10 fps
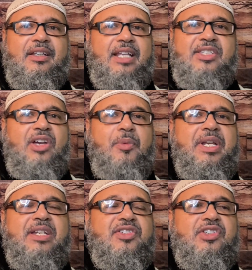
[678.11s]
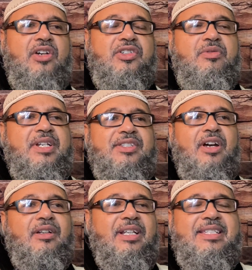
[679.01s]
That's all we need to start doing, is
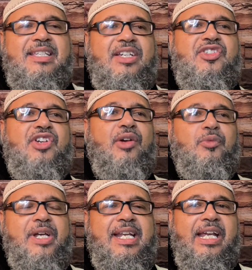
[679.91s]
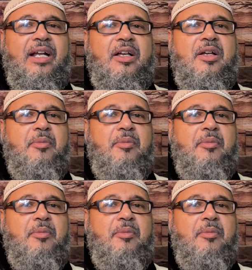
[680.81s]
start listening and start reading.